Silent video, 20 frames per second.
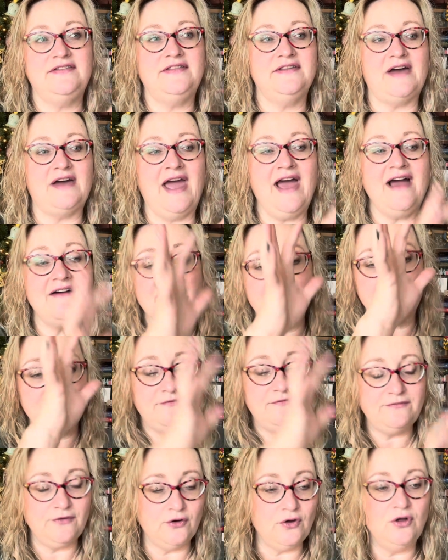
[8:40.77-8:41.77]
have the
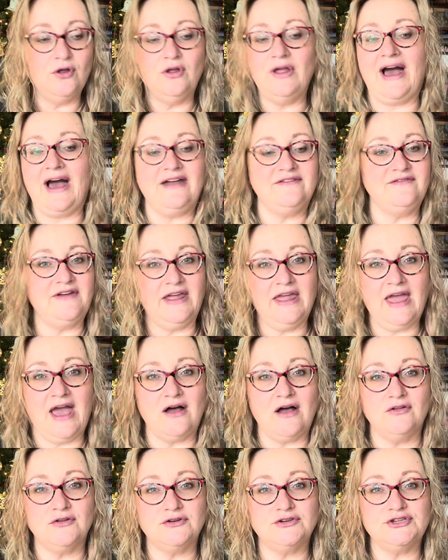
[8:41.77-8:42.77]
full Advent
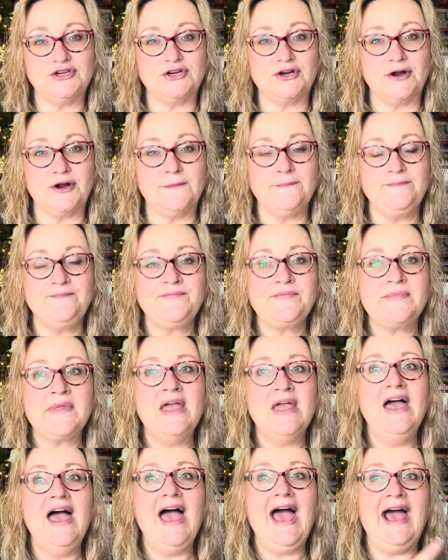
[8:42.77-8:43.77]
calendar,
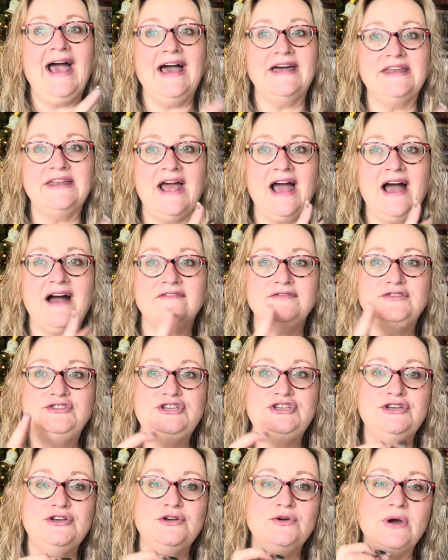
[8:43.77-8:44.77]
and I have
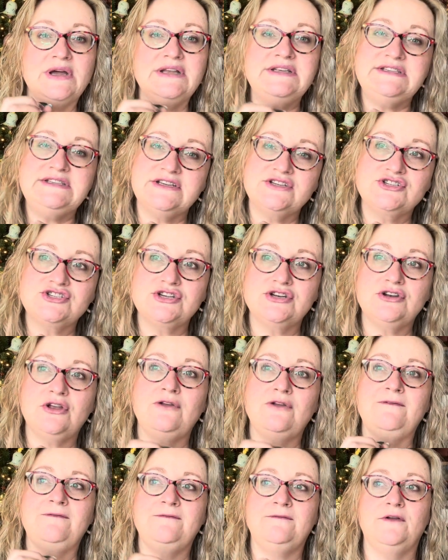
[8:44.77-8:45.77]
2
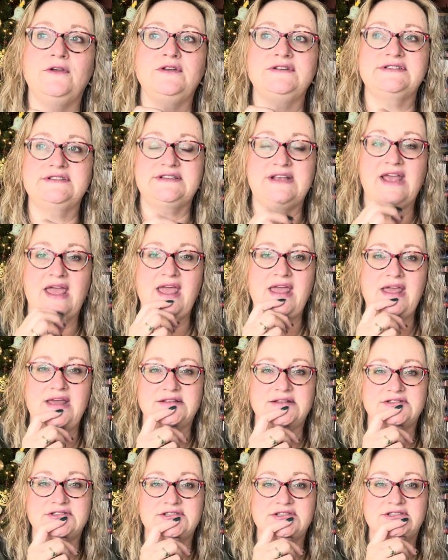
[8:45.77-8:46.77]
additional full
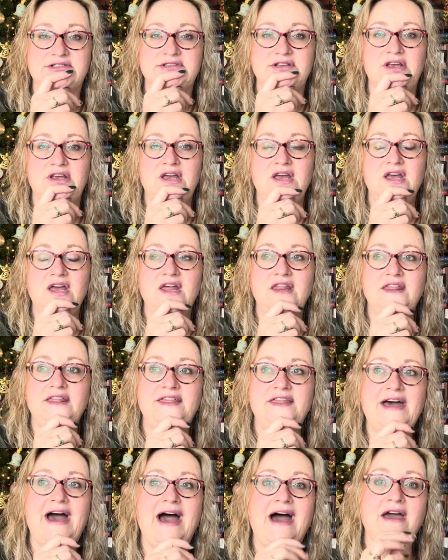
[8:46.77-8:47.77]
skeins
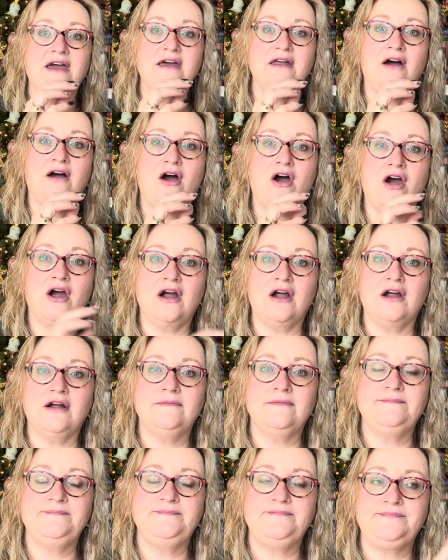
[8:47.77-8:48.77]
that
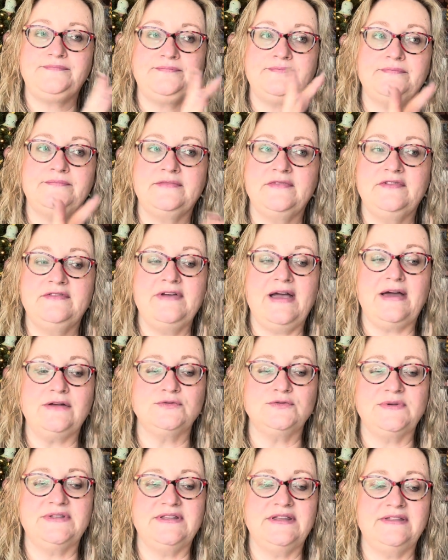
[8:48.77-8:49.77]
are found
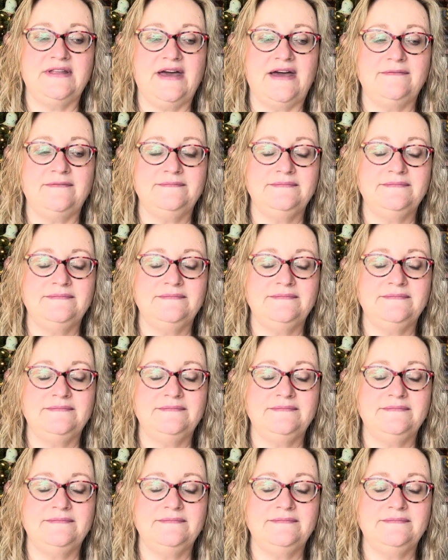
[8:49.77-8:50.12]
within that.